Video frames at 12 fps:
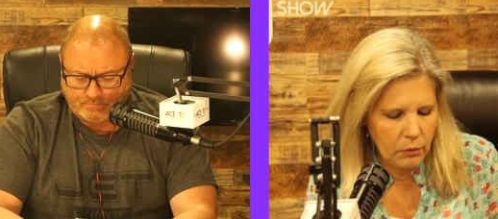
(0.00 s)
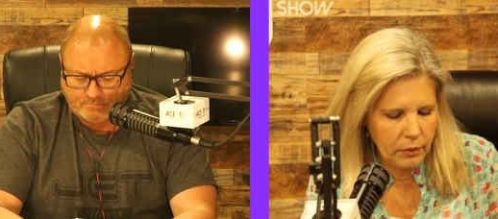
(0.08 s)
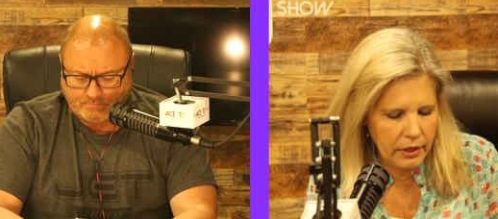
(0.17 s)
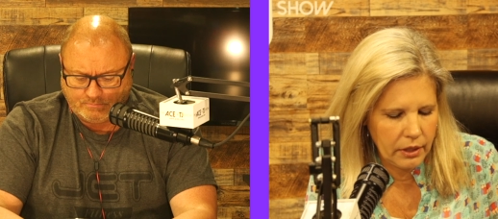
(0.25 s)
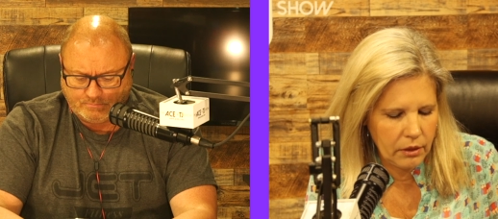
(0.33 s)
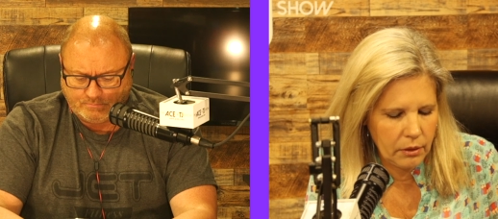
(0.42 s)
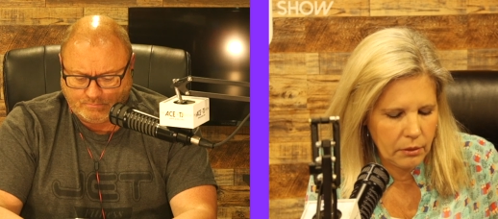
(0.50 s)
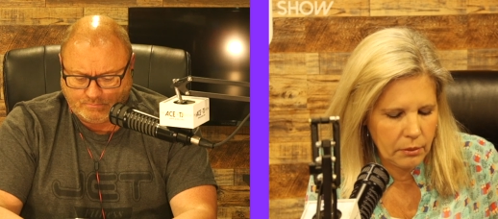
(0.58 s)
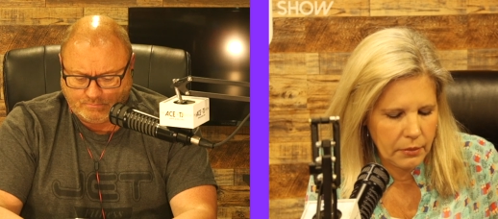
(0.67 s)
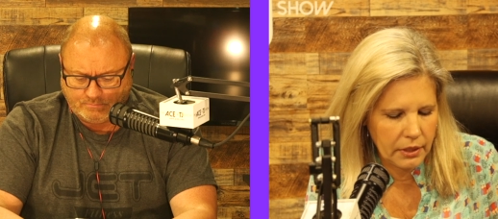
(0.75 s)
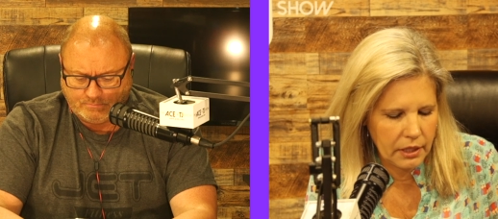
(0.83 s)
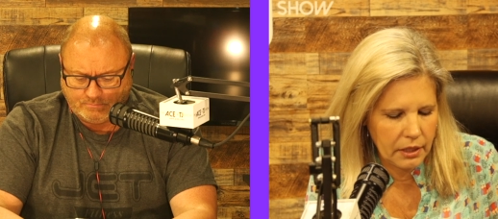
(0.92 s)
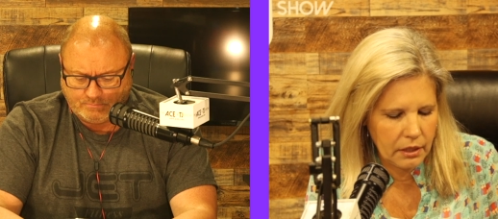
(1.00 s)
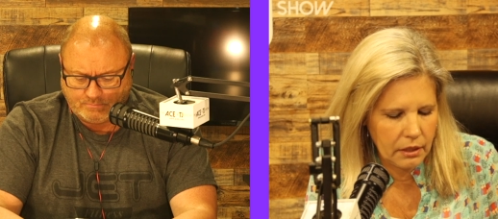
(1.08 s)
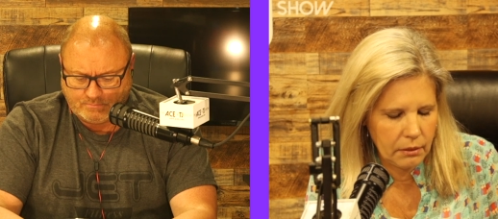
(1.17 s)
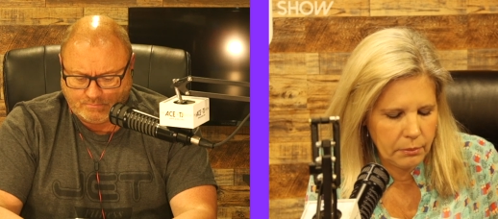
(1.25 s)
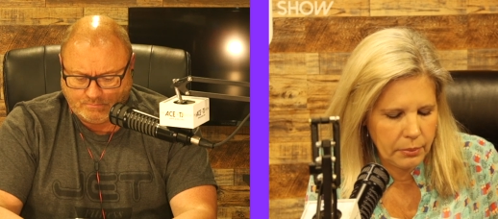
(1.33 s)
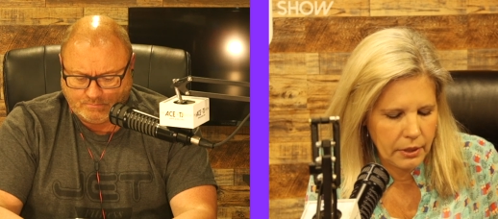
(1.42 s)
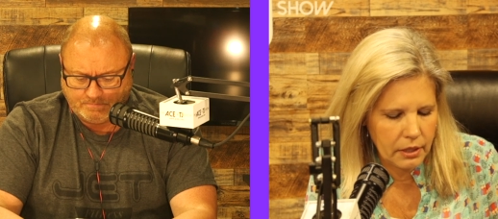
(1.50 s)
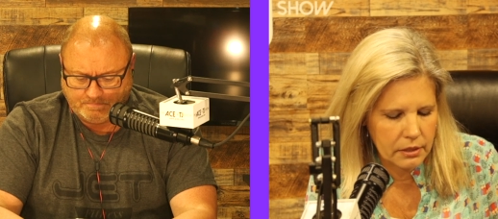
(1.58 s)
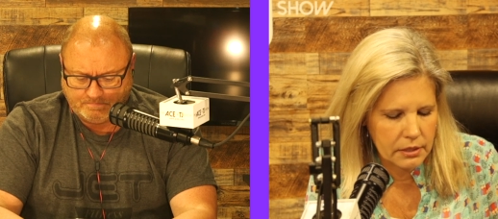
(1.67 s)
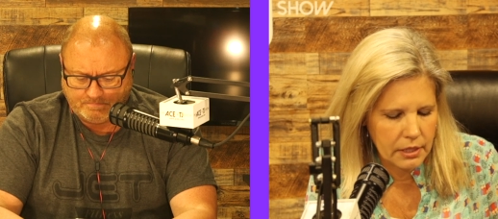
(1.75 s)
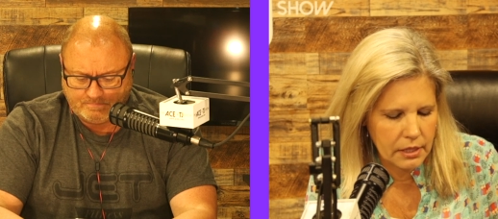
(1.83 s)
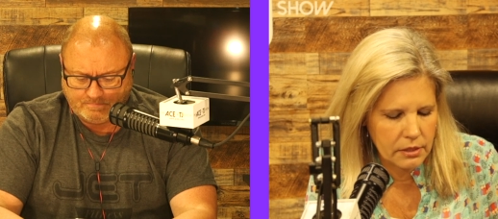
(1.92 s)
Speaker 1: Rare
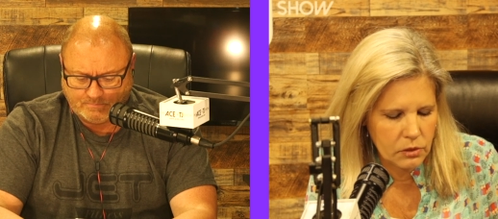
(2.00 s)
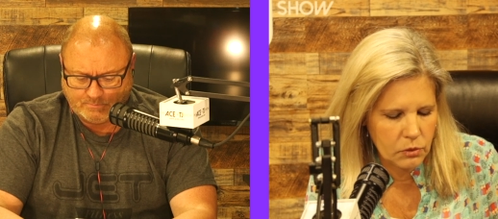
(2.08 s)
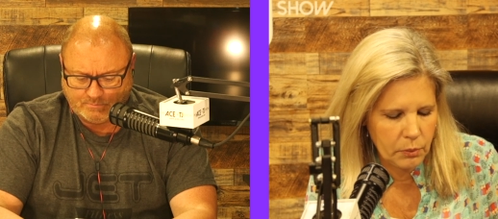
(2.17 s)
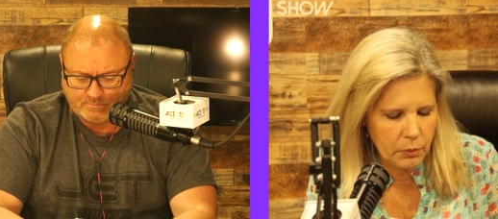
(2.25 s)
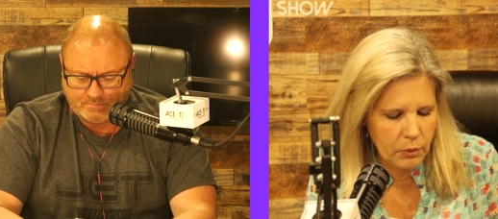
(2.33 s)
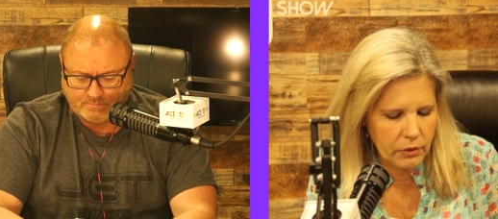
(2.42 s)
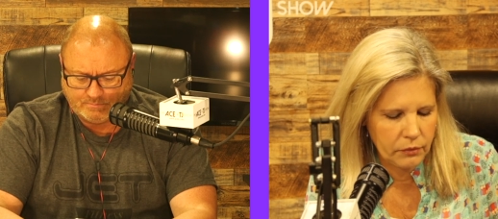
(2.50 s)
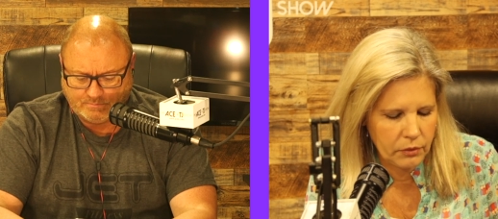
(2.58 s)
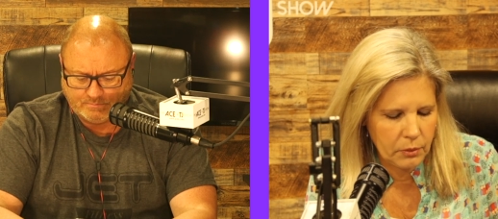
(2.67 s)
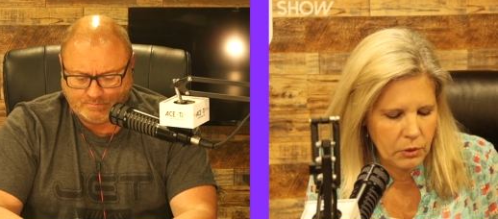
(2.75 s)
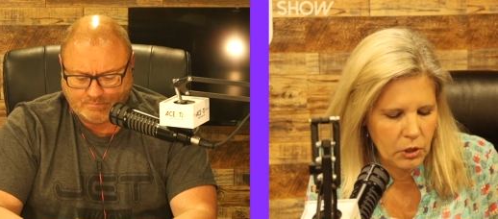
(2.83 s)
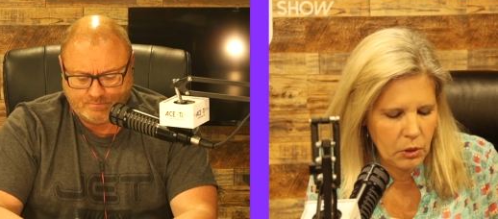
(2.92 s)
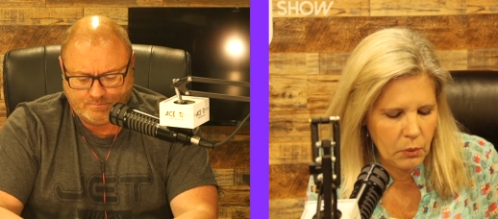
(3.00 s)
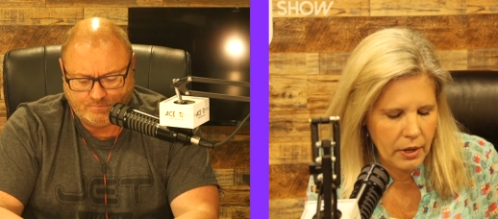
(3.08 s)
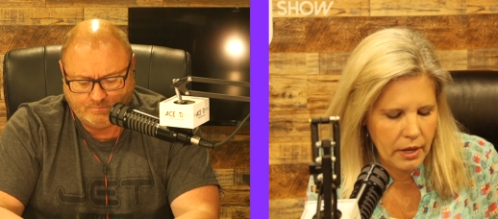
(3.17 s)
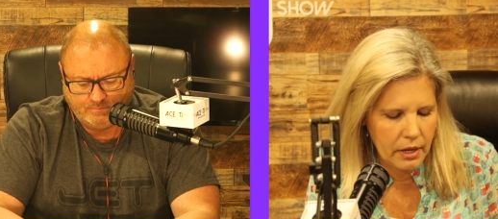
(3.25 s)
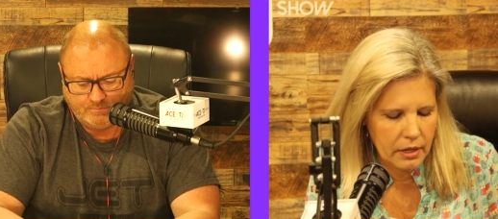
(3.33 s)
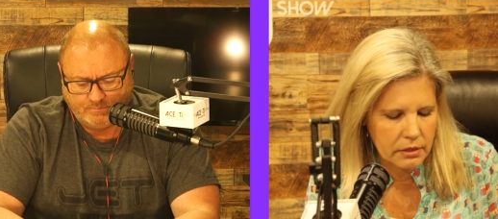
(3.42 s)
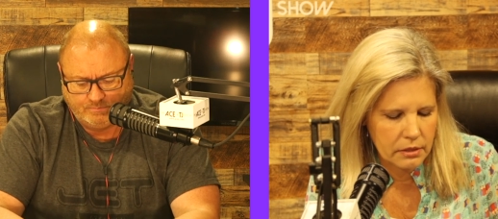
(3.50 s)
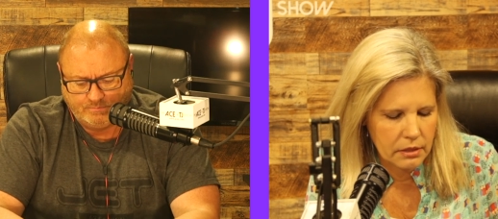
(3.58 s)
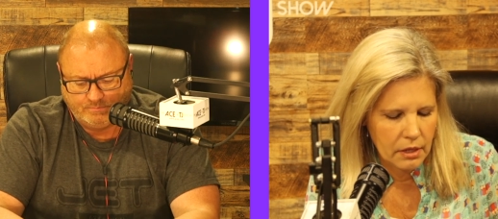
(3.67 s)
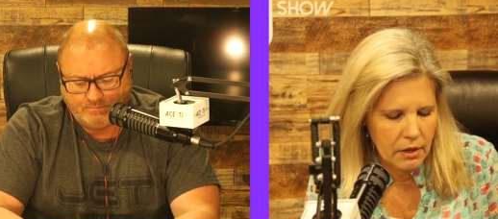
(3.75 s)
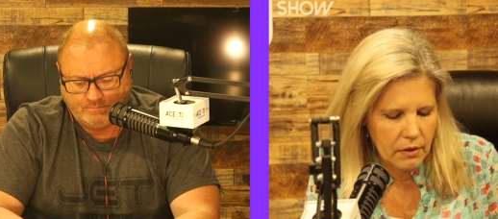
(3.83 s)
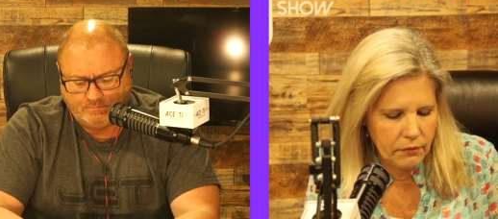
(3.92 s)
monkeypox cases reported from U.S.
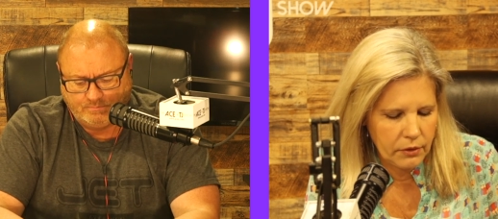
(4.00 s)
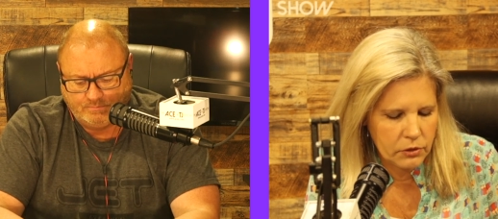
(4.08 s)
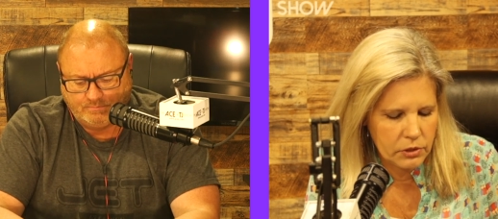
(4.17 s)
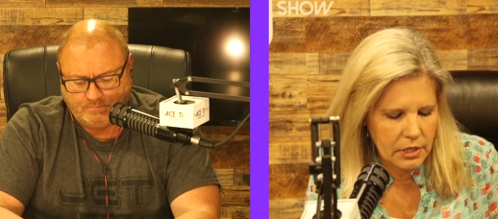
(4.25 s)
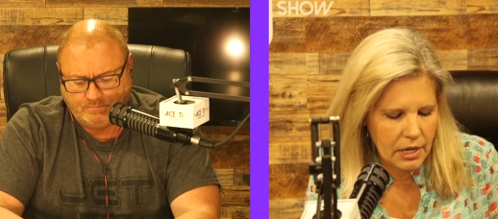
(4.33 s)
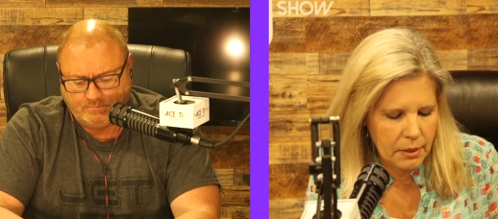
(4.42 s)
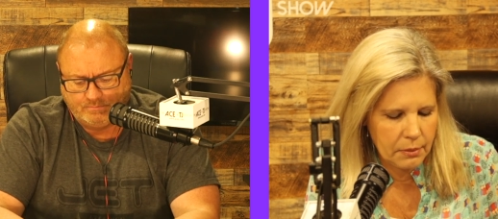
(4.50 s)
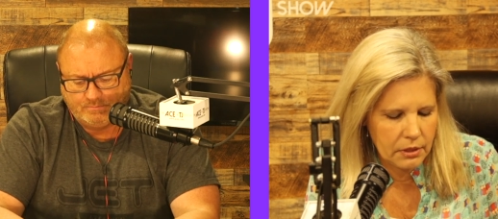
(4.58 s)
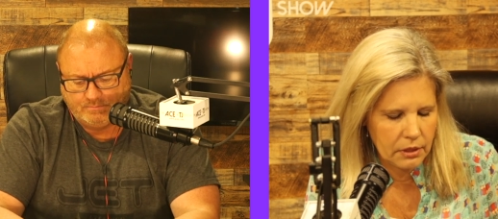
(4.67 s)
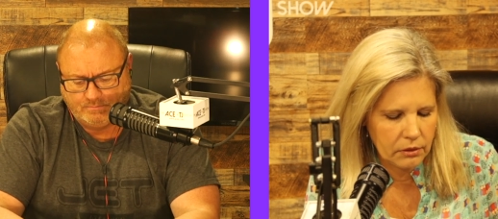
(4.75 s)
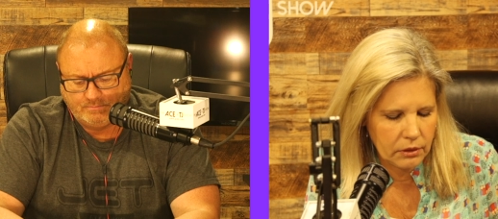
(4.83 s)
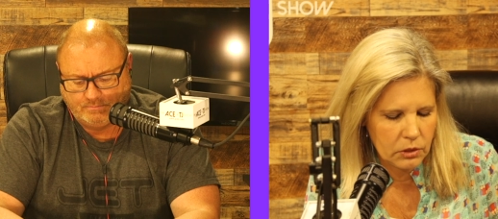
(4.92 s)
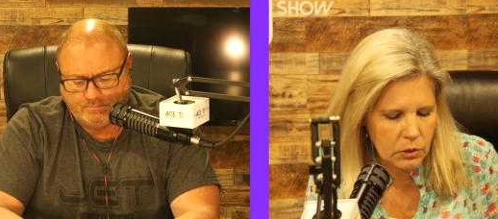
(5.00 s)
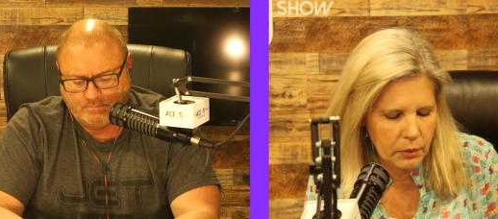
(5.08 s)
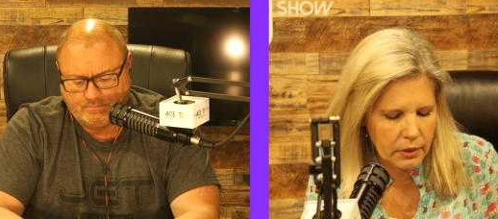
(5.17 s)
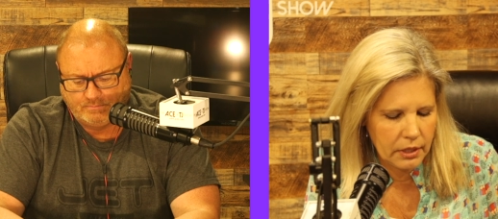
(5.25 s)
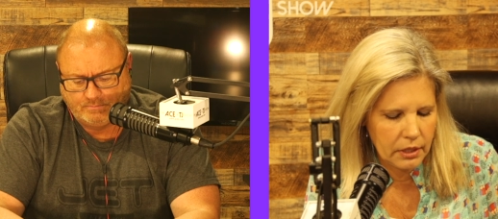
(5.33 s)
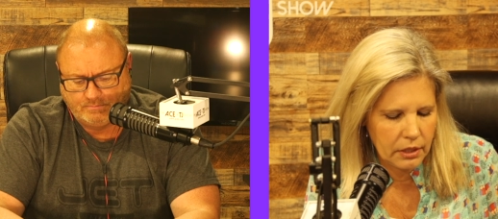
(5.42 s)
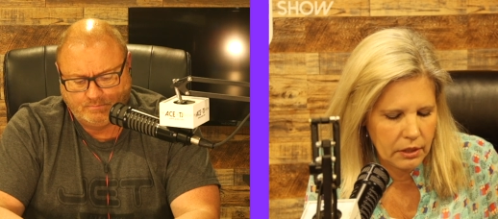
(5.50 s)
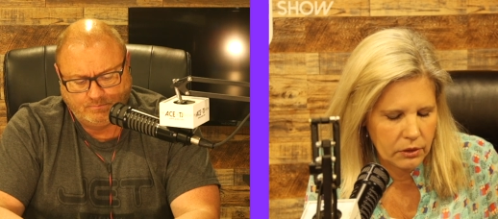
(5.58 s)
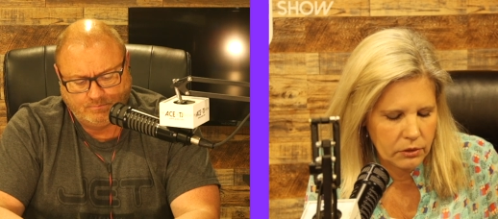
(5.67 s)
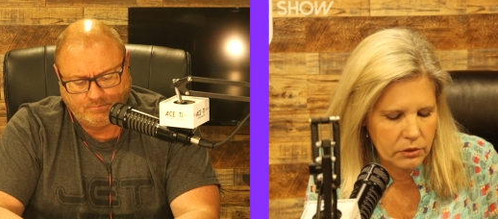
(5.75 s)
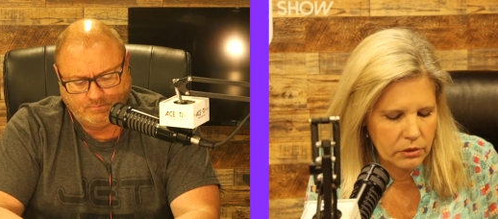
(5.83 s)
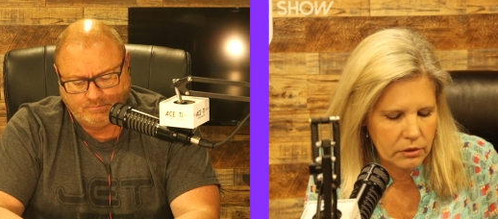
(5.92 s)
First time in nearly 20
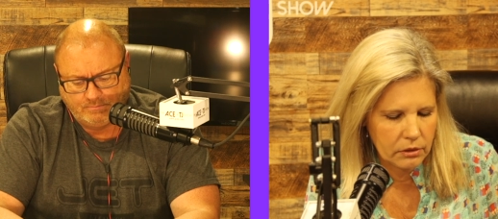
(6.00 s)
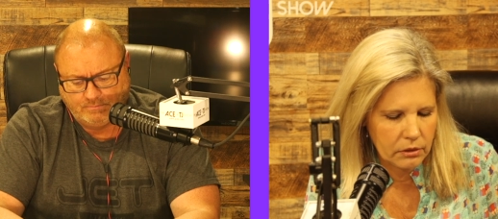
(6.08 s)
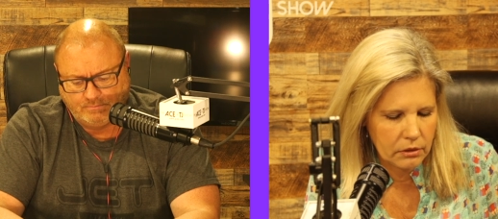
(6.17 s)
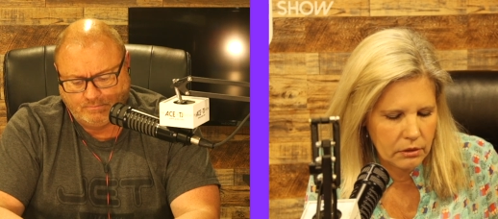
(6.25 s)
years.